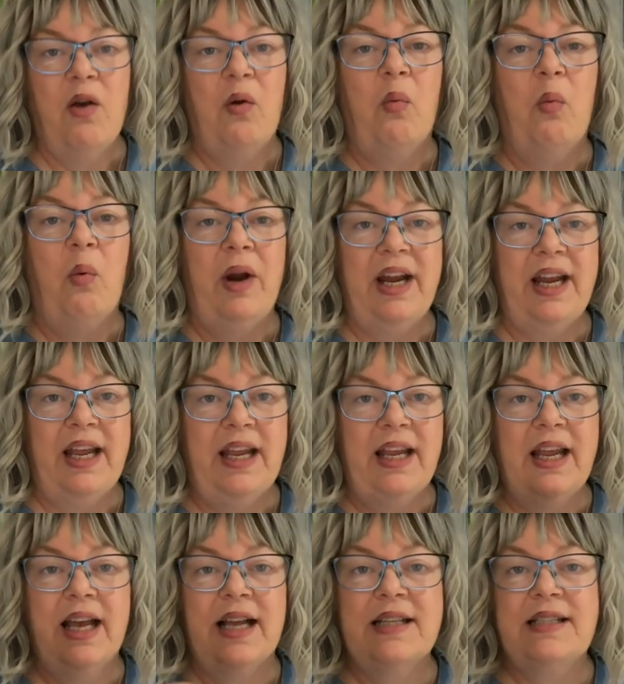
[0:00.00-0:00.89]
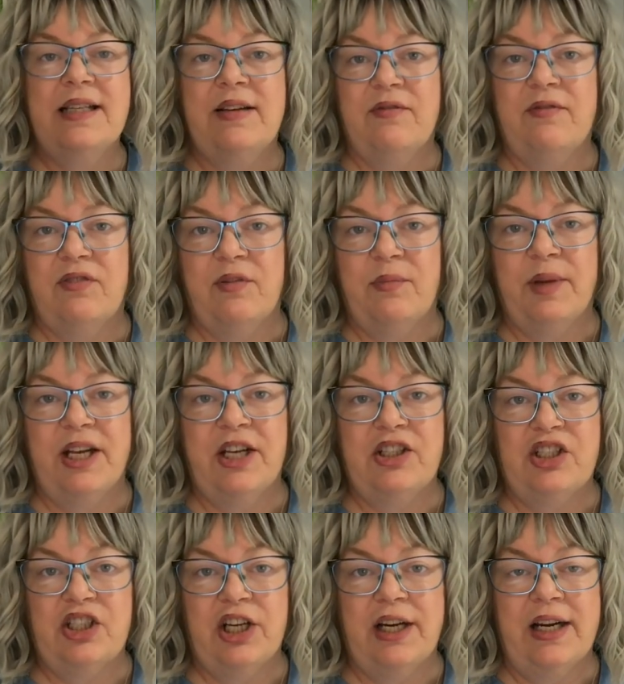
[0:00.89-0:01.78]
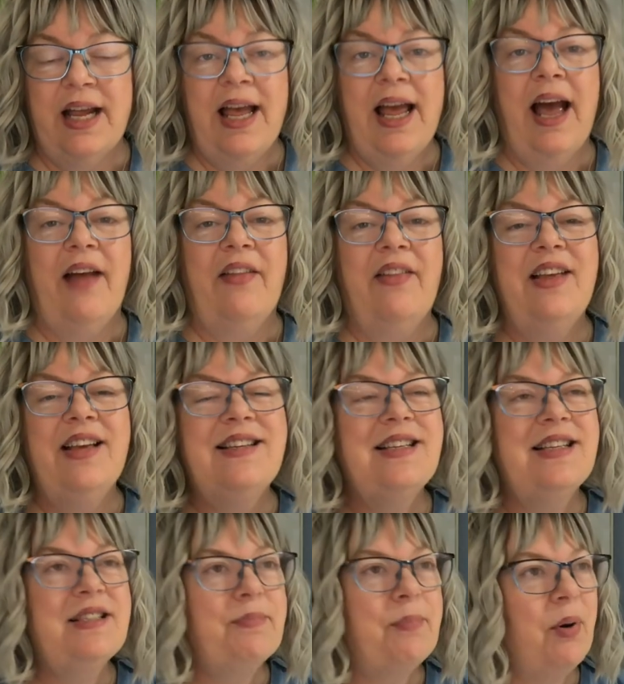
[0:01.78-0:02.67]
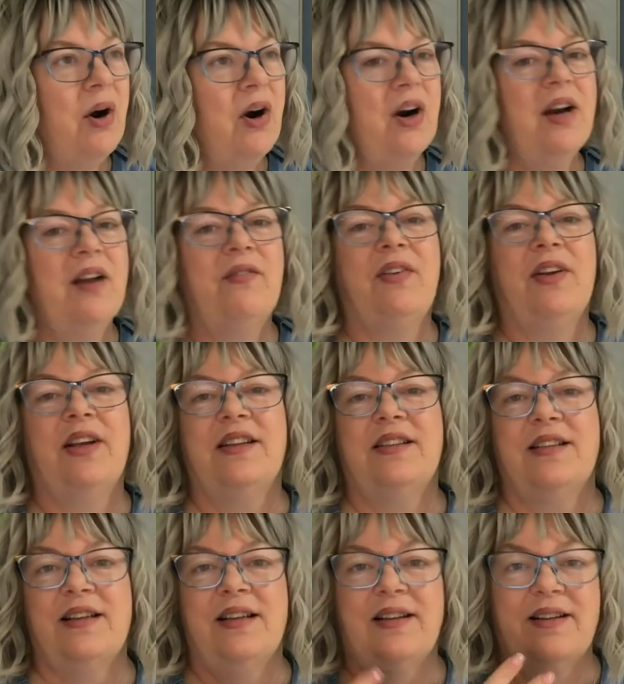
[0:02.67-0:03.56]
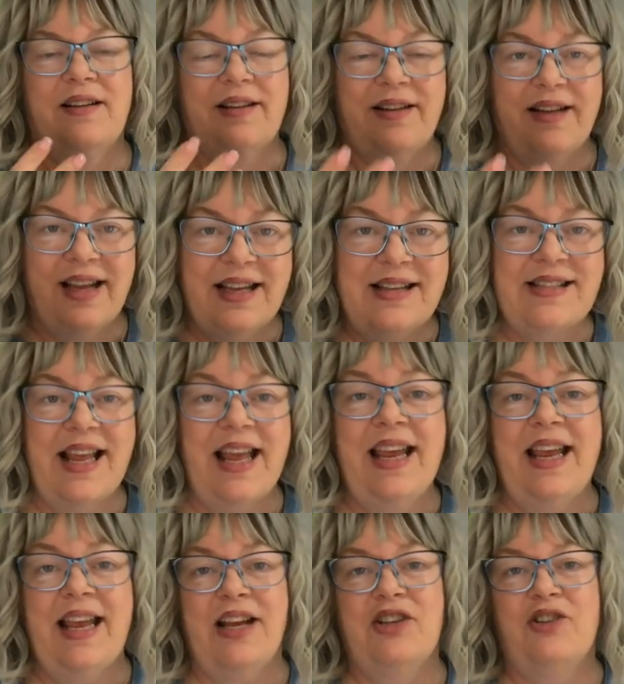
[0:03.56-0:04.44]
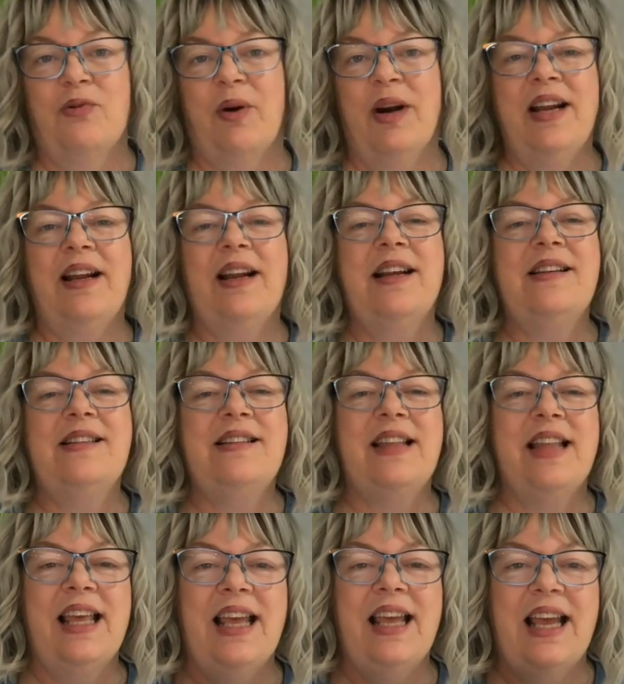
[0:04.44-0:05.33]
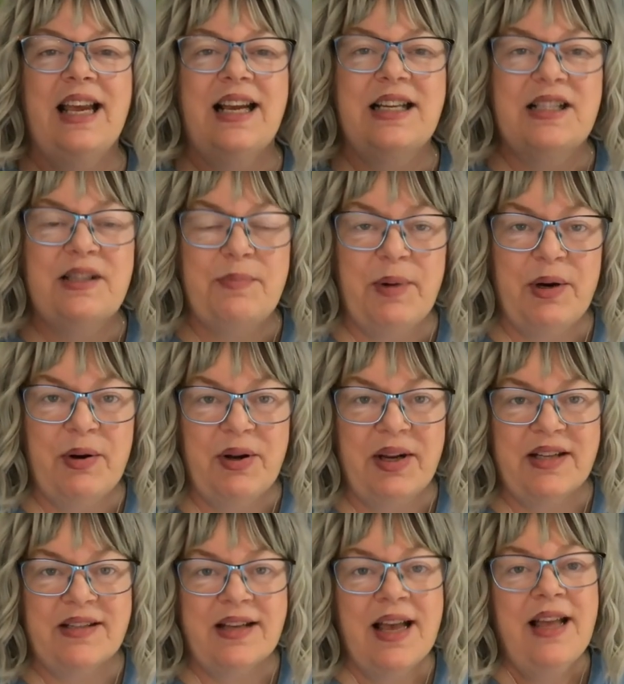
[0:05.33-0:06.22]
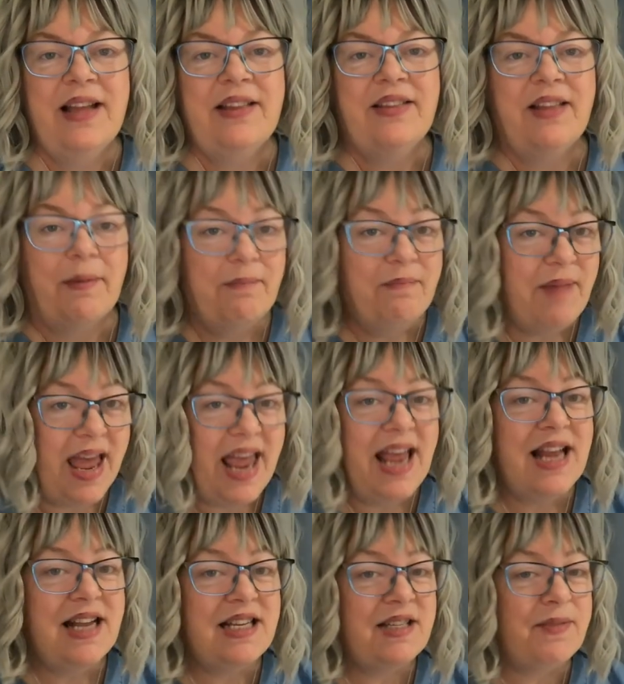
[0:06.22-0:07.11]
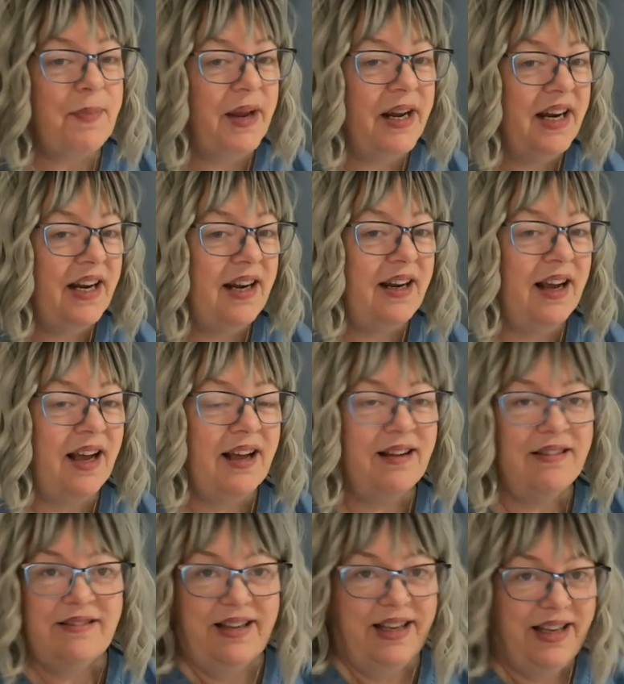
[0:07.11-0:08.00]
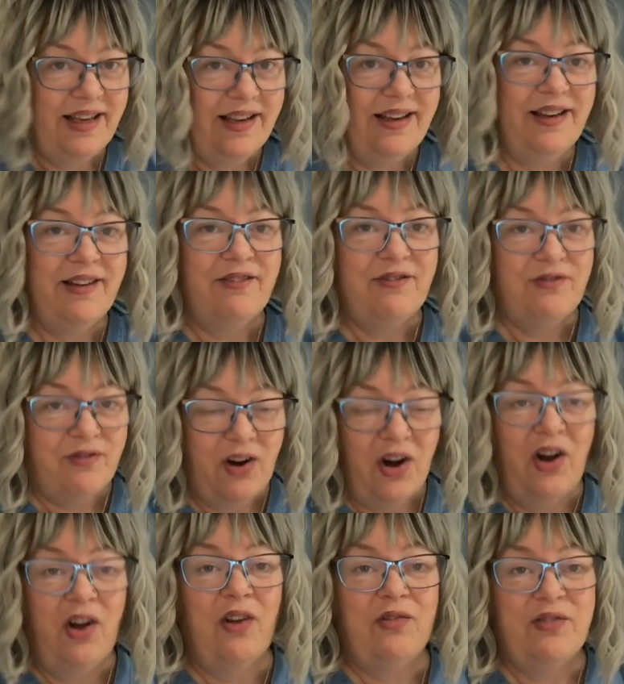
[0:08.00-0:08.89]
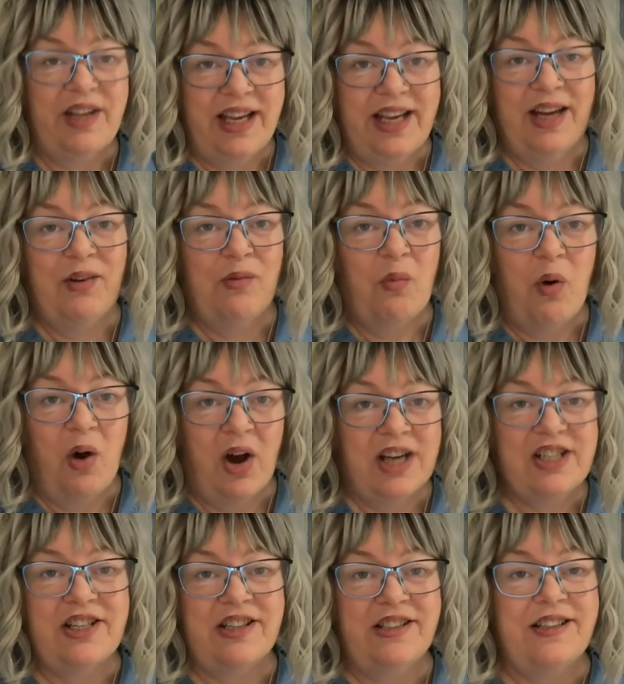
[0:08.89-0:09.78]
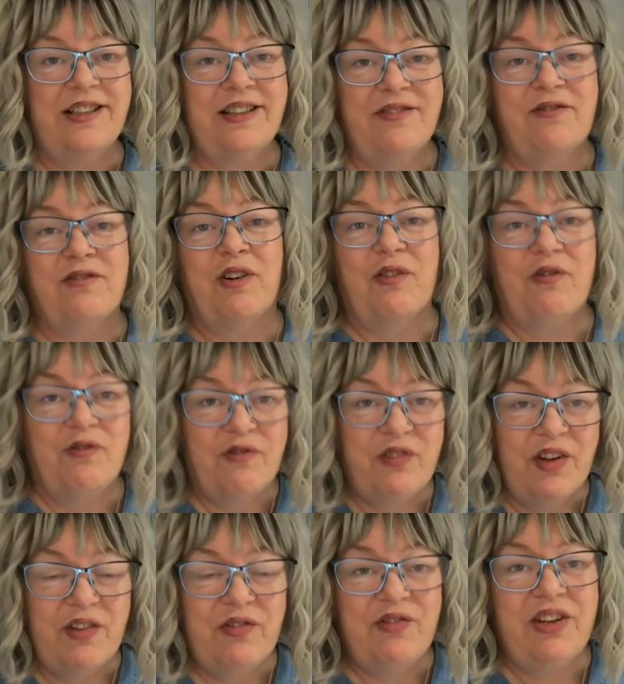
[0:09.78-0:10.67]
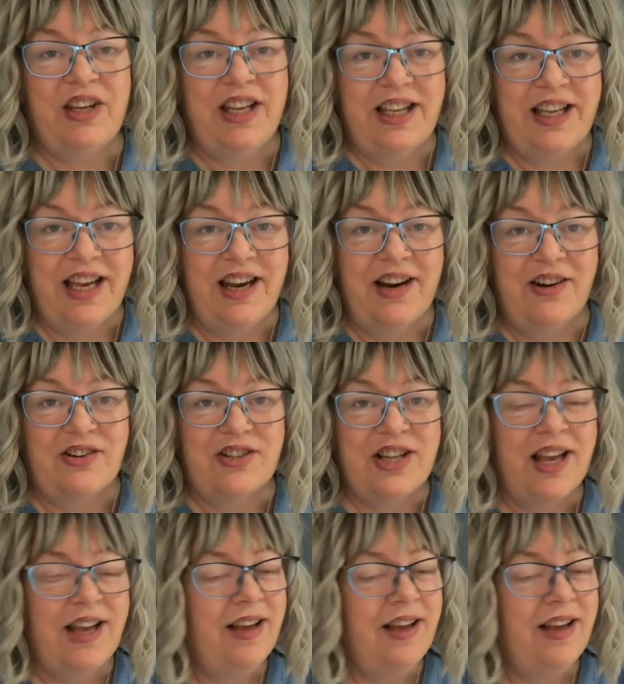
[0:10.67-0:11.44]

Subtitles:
When he gets information, and this is part of his age, right? It's the experience. The man's been involved in Washington for 50 years.